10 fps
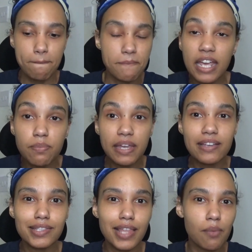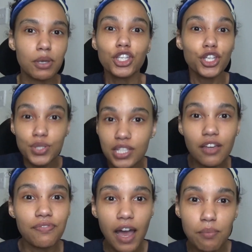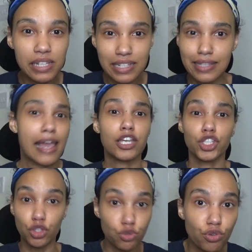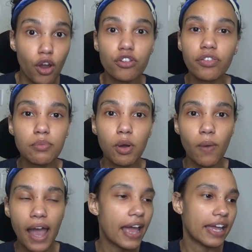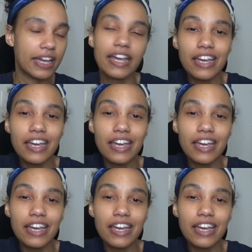Maybe it's them accusing the family, saying you drove him away.